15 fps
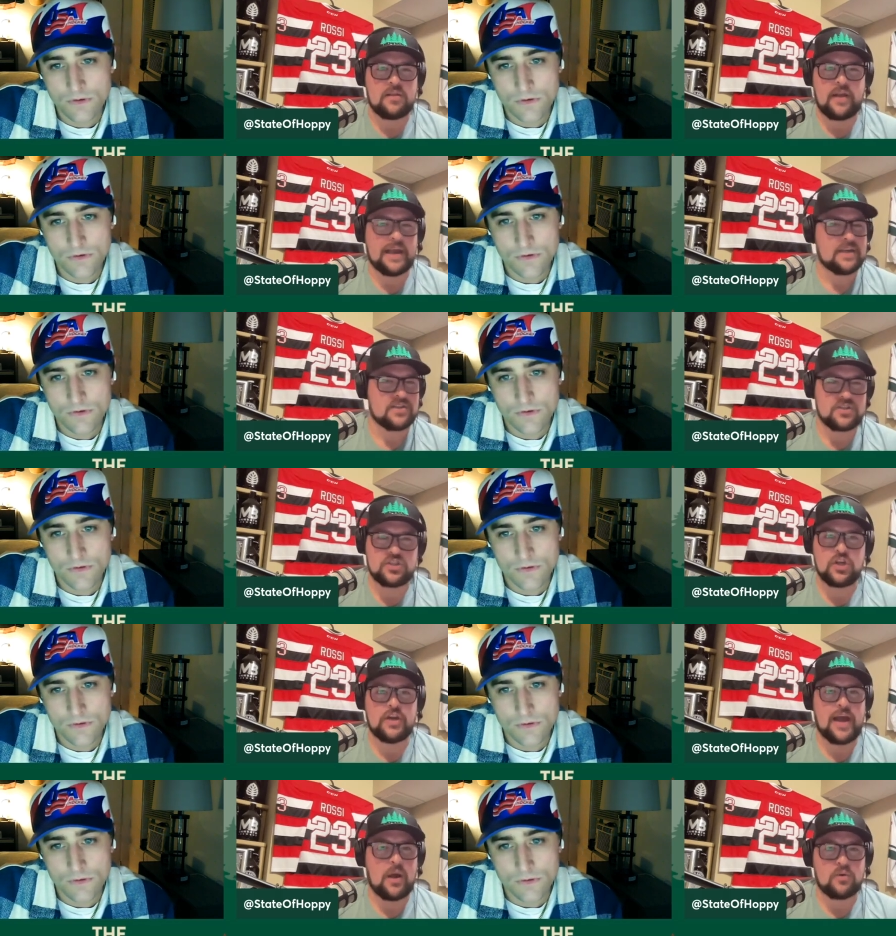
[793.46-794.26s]
Speaker 1: like
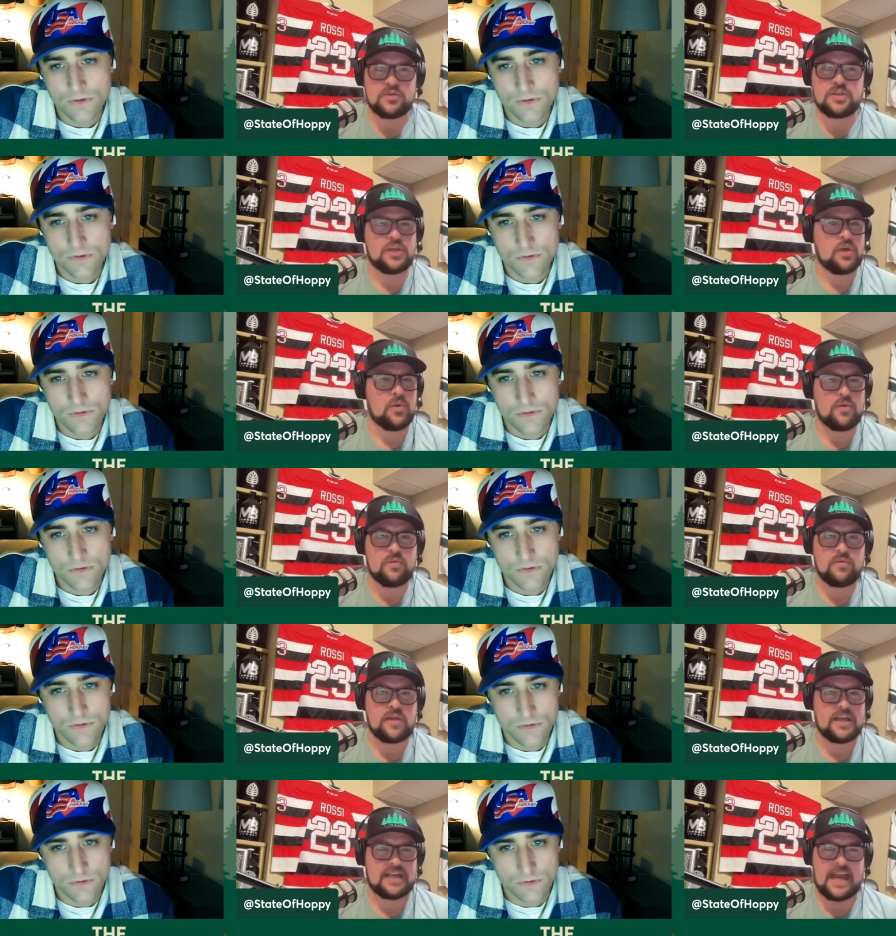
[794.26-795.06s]
stood out to you?
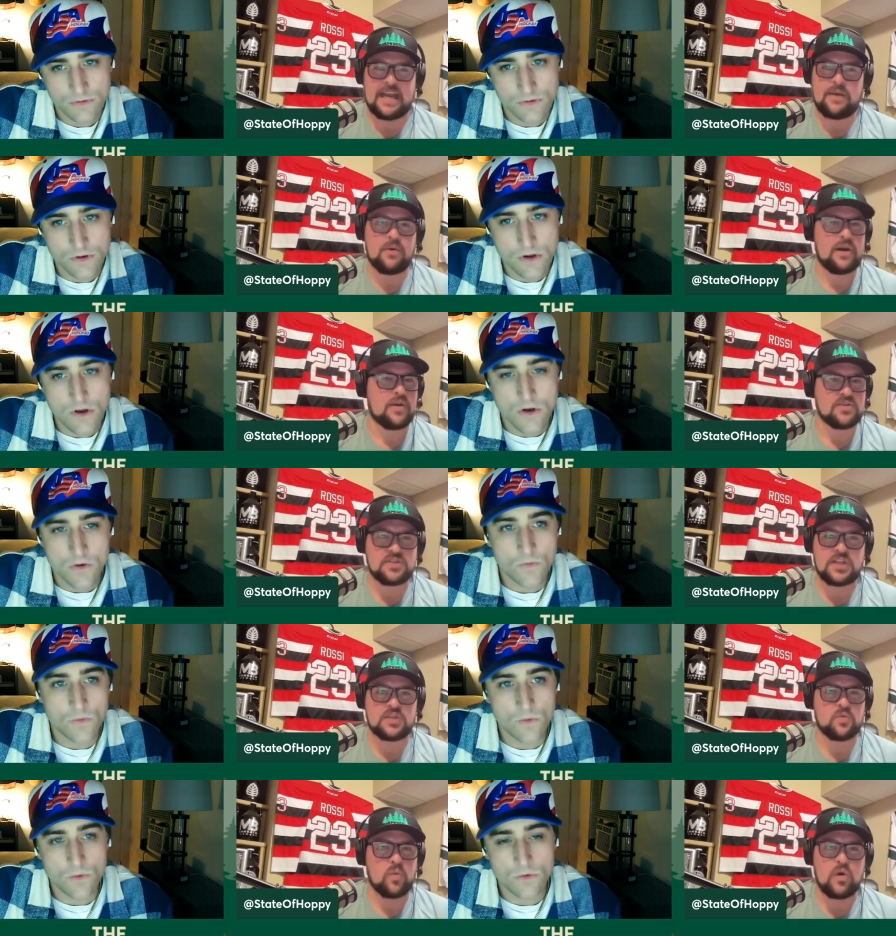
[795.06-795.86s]
Like anyone
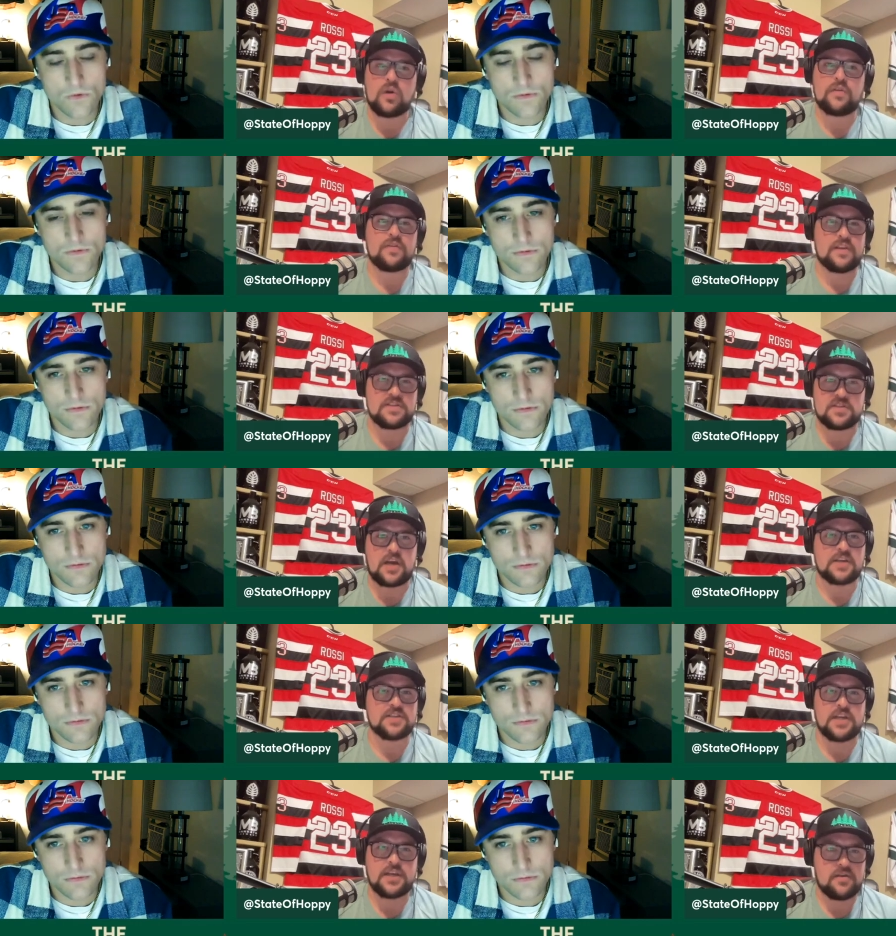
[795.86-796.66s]
else that's worth
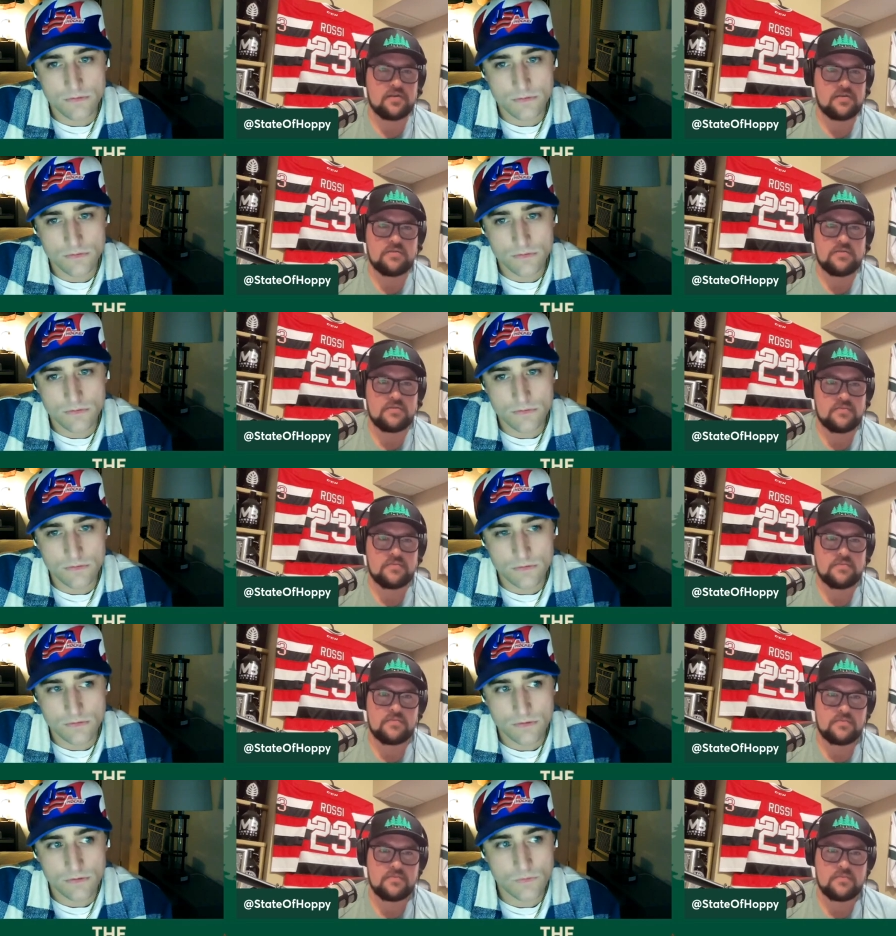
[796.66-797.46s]
discussing?
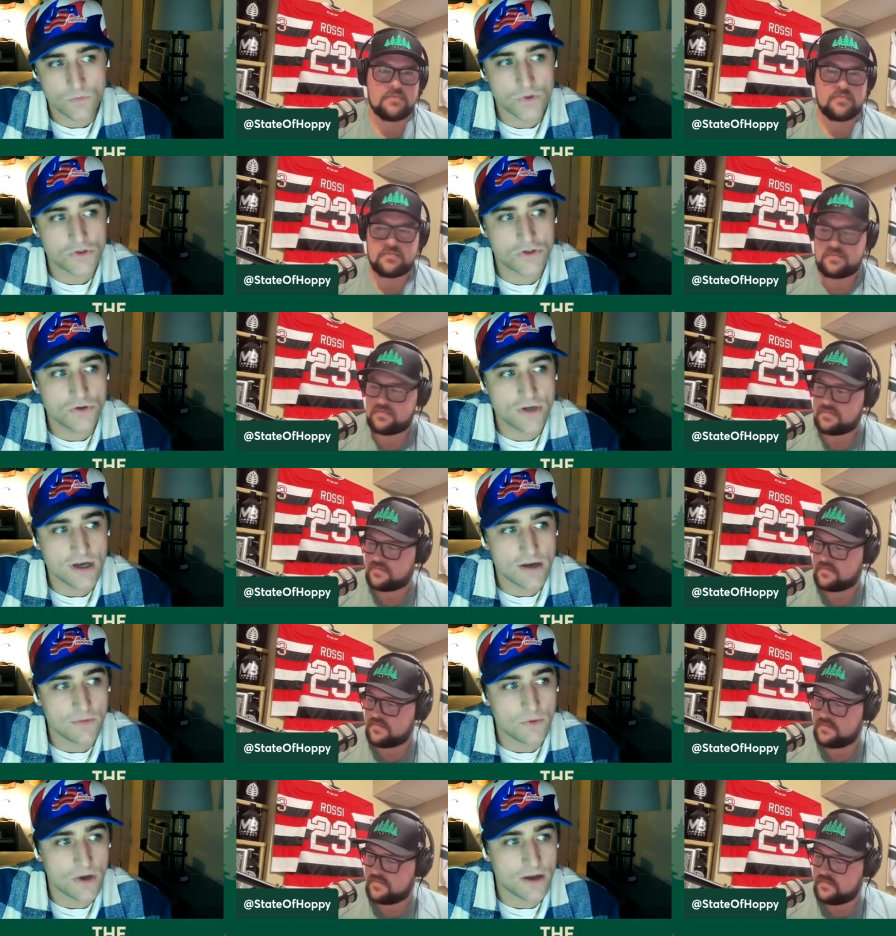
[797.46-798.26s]
Well, two
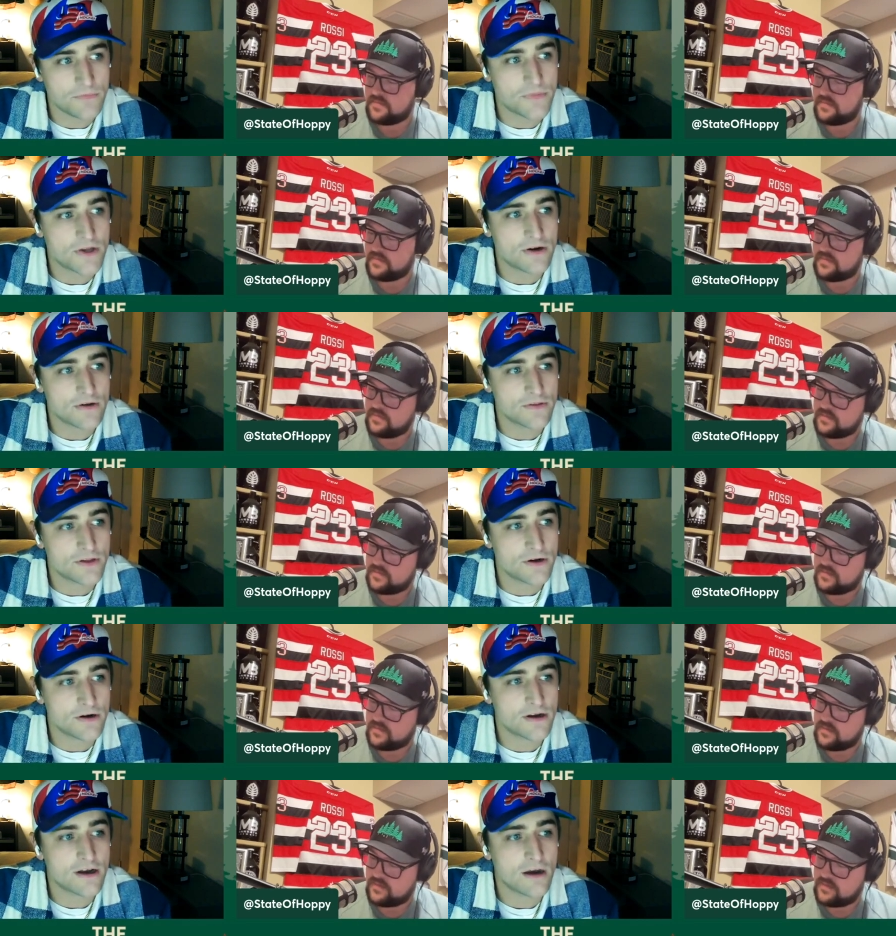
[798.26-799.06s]
guys. Well, there are
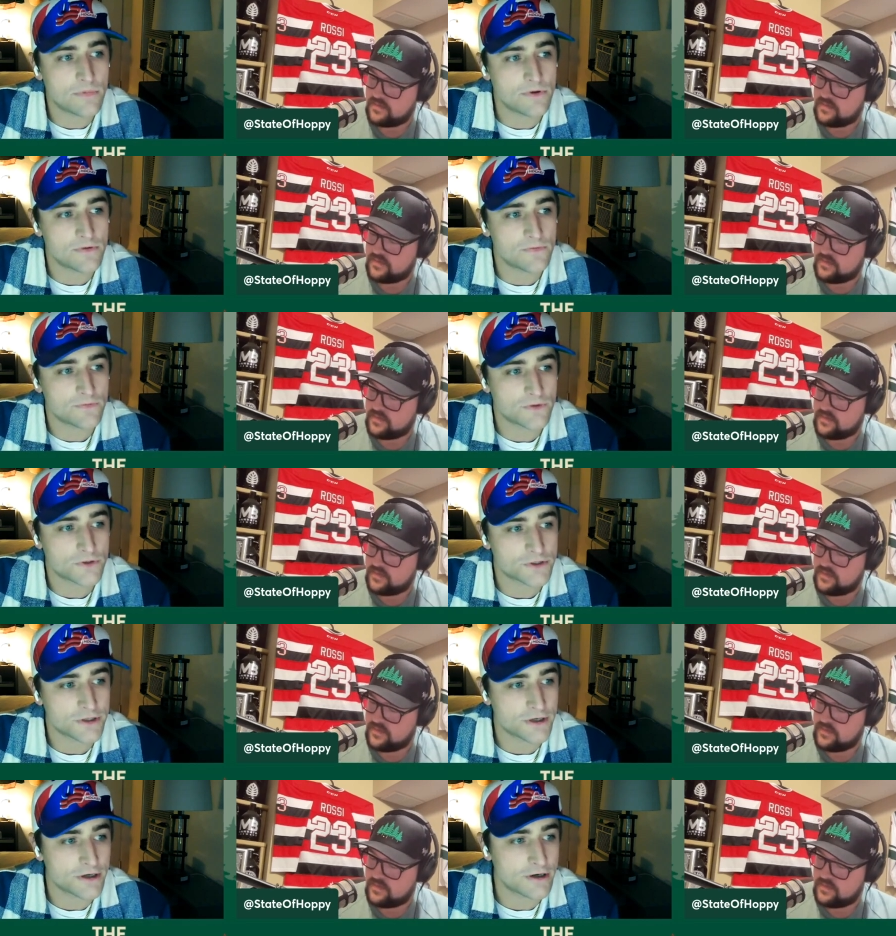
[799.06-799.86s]
a couple for
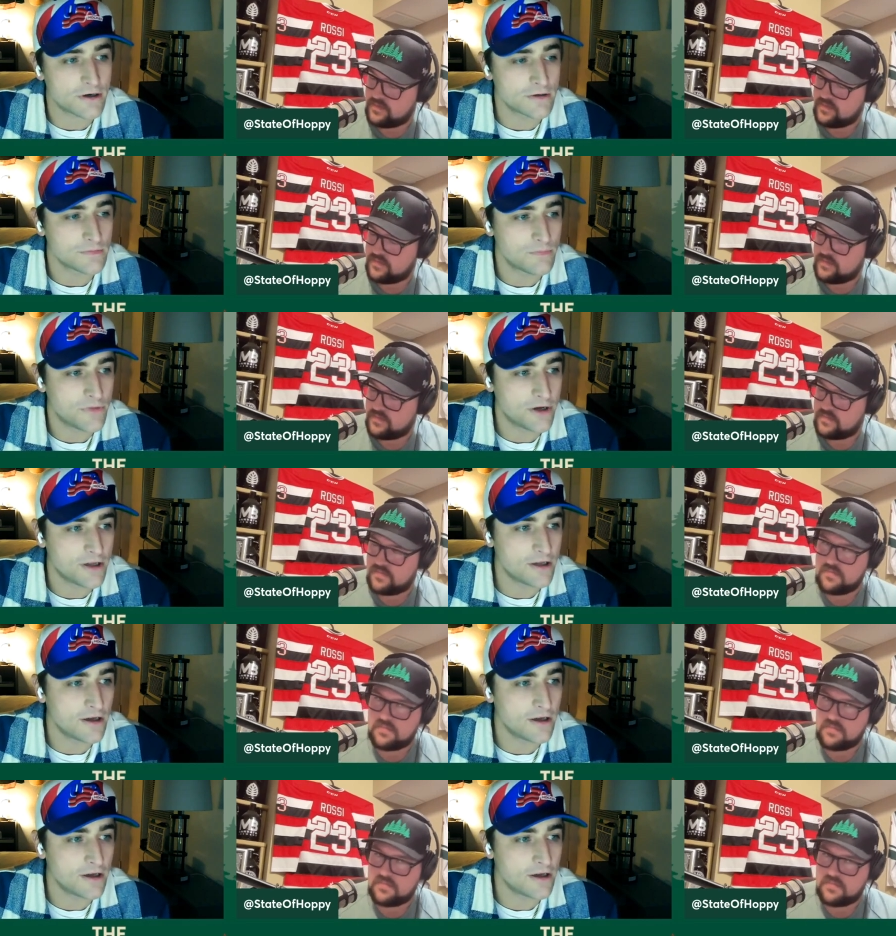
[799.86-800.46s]
sure, but